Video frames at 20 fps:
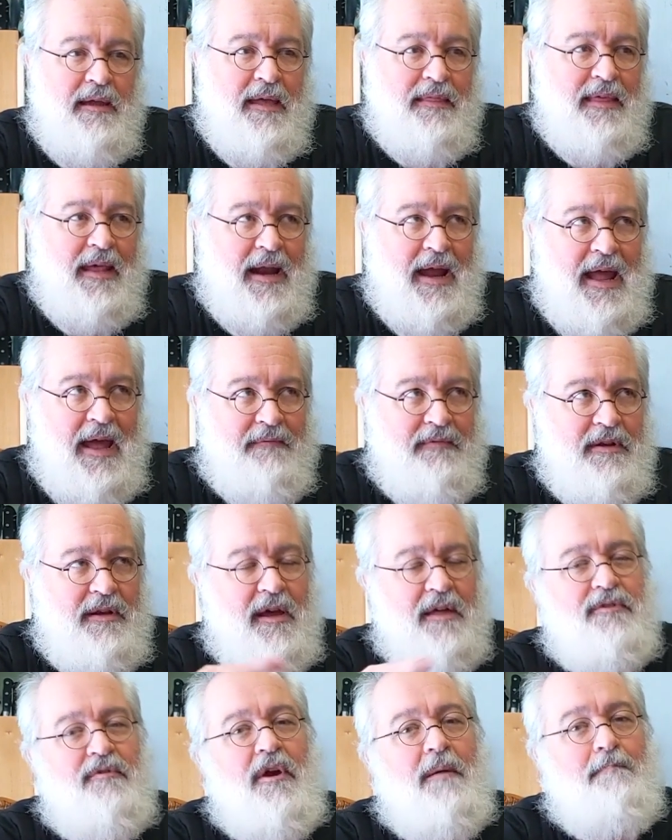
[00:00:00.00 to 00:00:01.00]
And then I have
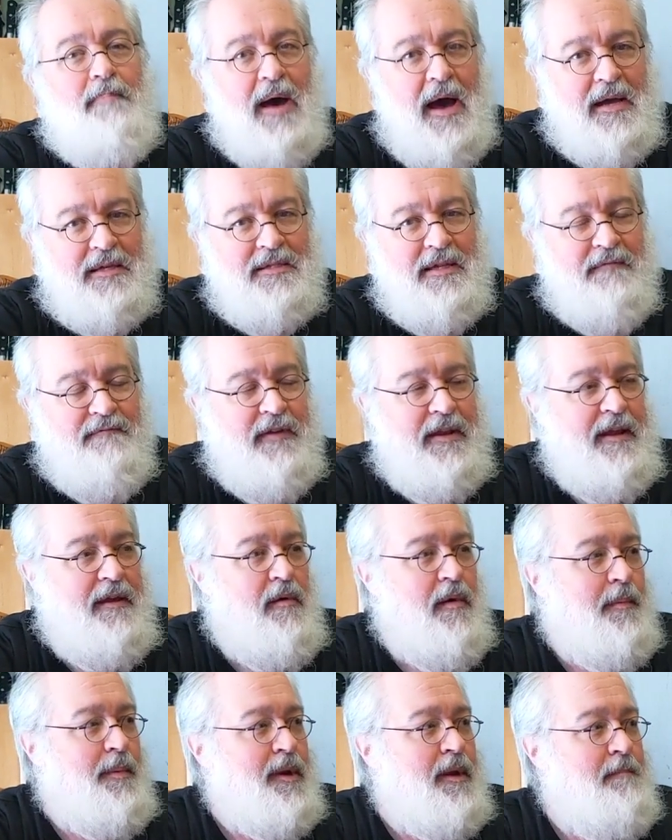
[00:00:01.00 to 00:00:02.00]
another unboxing
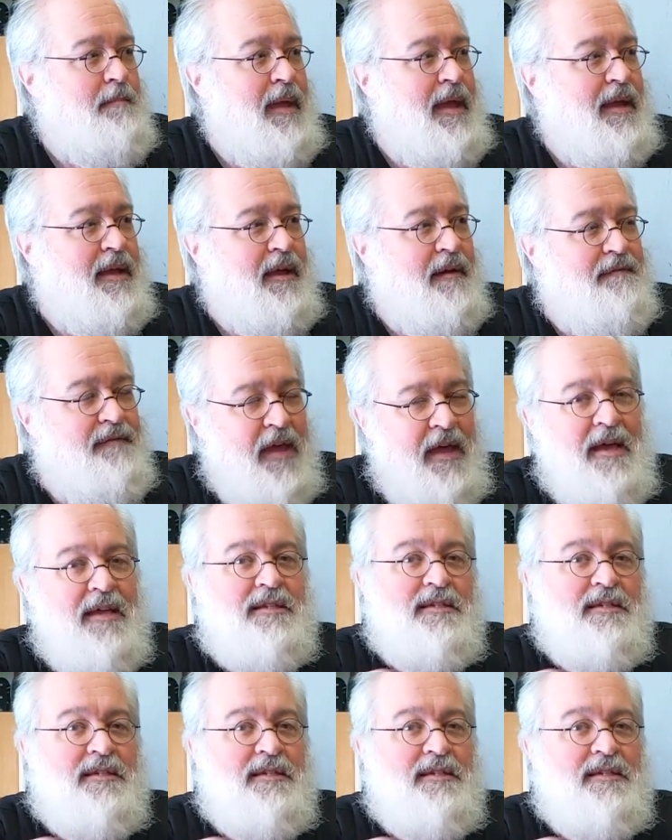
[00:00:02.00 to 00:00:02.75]
video I'm going to make of